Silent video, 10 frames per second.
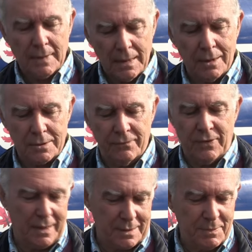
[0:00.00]
got some
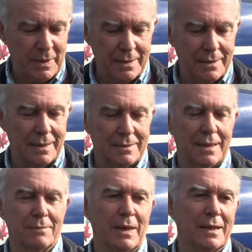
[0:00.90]
flying speed and then
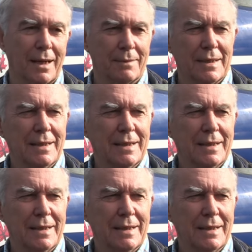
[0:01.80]
came back up.